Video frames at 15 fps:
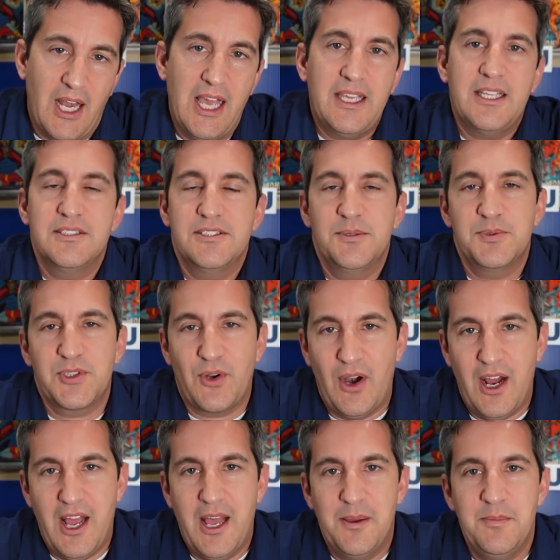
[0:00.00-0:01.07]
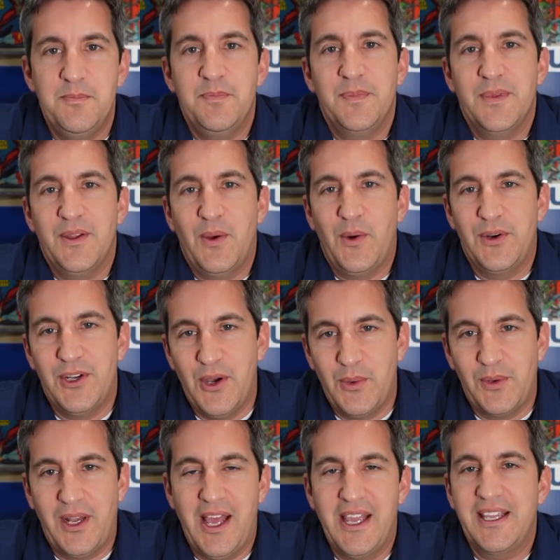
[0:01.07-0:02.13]
like and subscribe, or
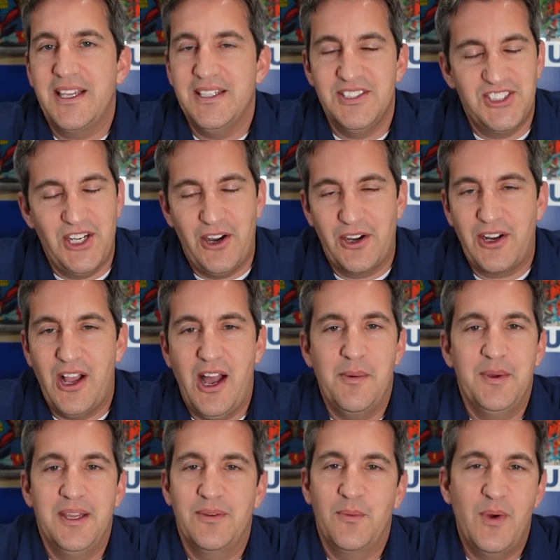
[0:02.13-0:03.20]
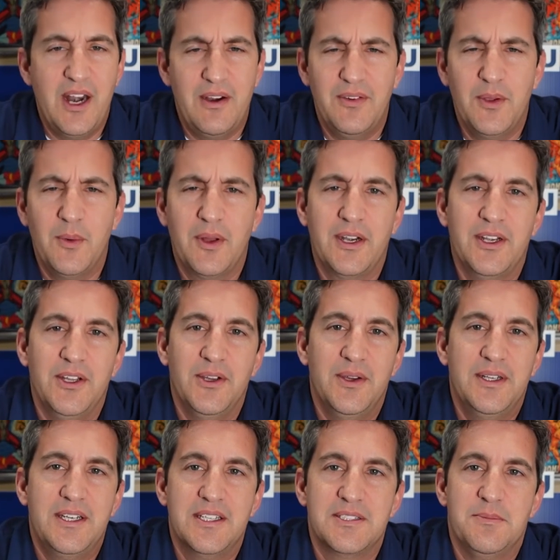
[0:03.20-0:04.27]
don't like and share a comment, whatever you want
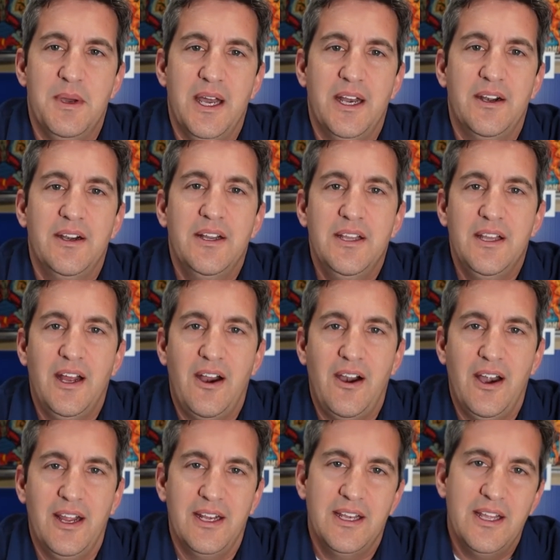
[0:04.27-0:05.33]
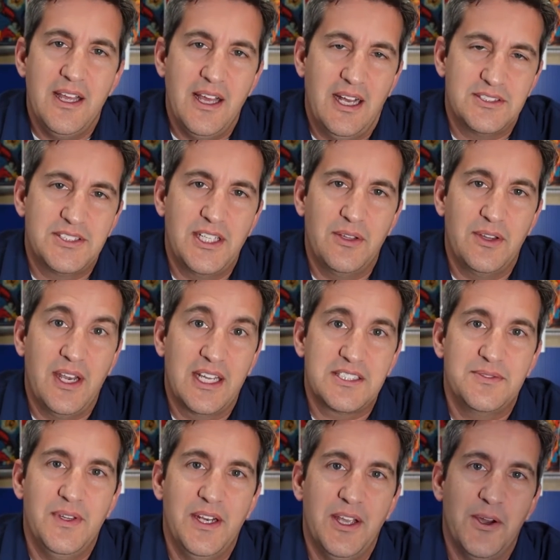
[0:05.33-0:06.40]
to do, it doesn't matter. All right, I'll see you on the
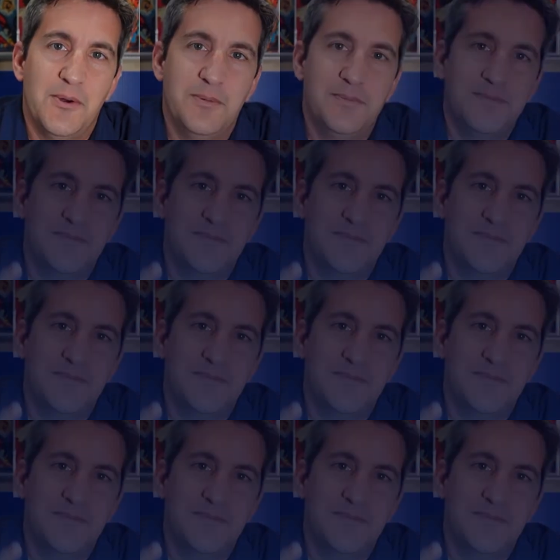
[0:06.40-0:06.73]
next video.